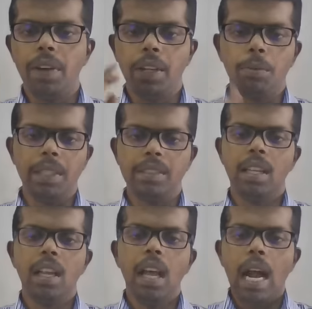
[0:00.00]
rupees,
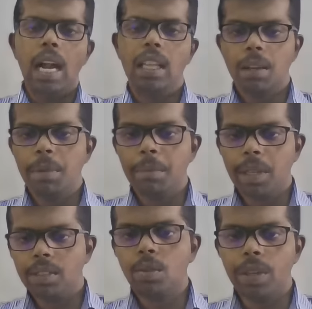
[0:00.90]
another member
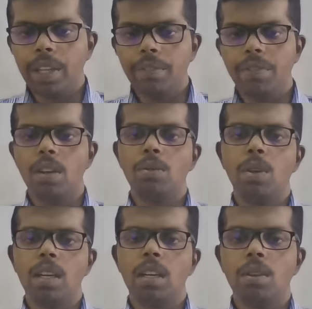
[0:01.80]
is quoting for
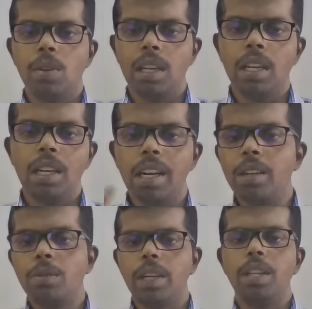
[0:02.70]

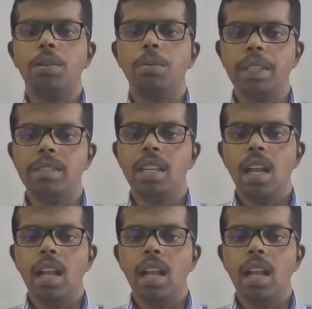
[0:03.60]
120 rupees,